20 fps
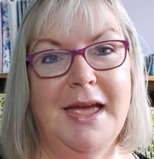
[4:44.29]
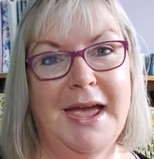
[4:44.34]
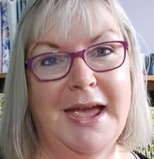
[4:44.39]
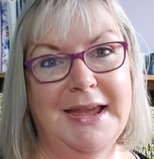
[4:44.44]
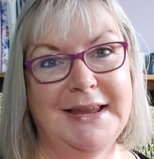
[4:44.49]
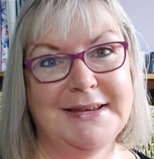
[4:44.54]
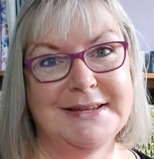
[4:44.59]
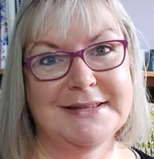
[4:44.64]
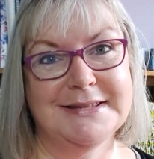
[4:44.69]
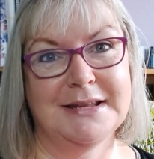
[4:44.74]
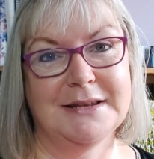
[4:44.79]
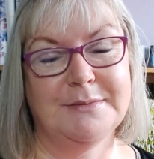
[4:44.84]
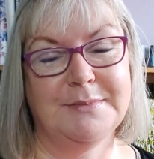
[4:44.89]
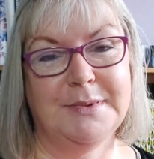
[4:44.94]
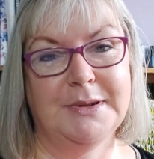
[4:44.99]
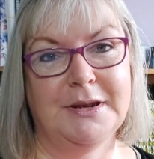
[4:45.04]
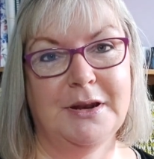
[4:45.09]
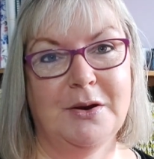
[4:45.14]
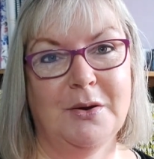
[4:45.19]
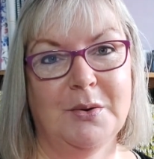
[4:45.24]
80
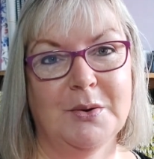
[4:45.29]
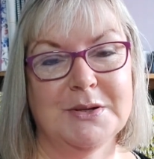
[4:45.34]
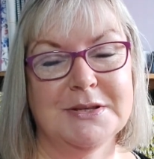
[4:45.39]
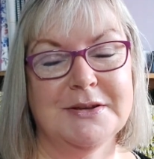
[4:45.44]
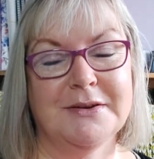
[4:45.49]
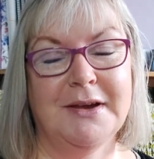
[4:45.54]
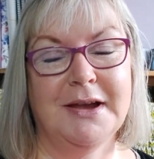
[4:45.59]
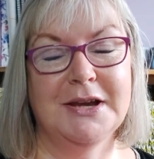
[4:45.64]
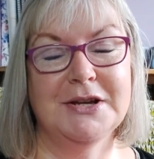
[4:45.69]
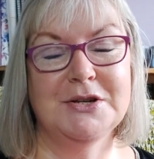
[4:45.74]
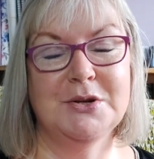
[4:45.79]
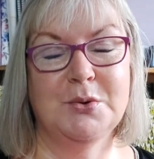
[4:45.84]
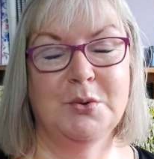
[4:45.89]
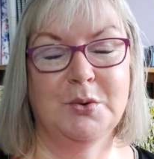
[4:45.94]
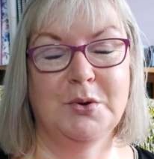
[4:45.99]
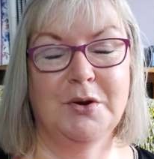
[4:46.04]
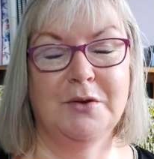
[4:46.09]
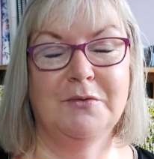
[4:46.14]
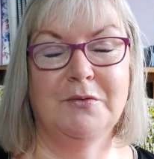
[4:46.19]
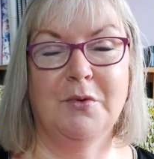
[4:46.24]
centimeter long so I actually
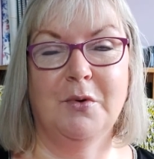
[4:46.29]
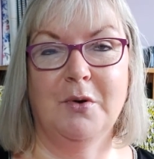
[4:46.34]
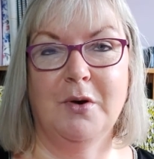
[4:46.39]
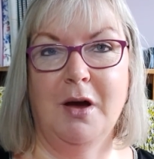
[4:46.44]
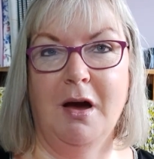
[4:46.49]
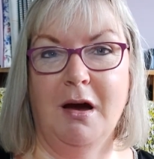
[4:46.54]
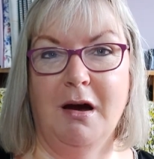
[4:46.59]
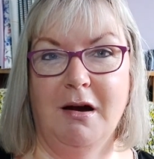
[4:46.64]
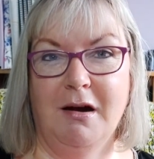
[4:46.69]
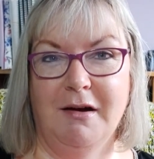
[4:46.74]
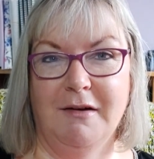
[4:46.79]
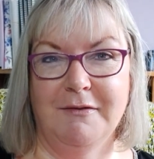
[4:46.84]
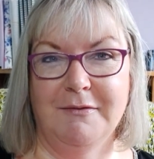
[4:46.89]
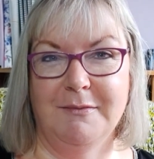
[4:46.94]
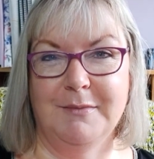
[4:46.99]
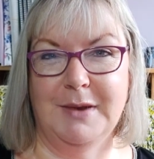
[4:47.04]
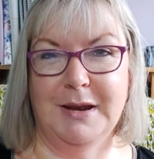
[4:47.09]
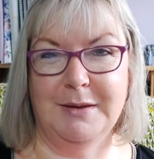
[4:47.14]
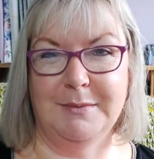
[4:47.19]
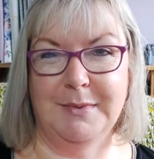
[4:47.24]
ordered four and a half
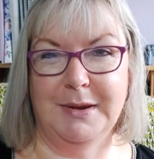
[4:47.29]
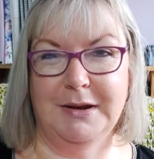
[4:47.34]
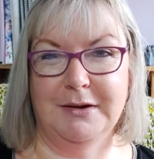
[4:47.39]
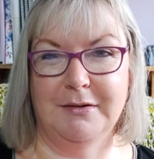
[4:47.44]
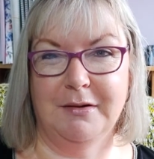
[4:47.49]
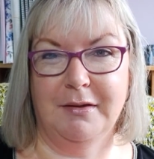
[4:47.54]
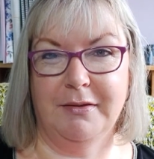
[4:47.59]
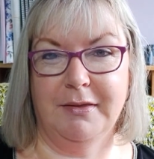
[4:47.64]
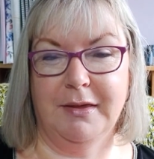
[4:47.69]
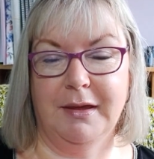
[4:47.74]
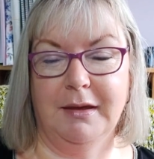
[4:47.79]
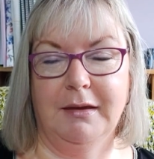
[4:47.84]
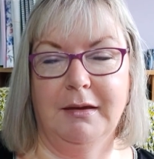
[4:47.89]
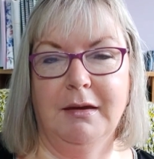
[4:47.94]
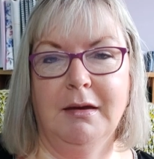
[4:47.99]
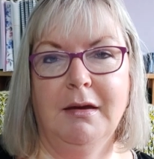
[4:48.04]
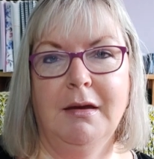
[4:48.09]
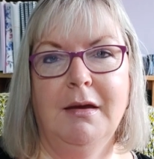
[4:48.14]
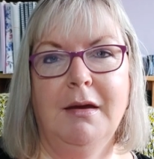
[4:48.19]
millimeter I think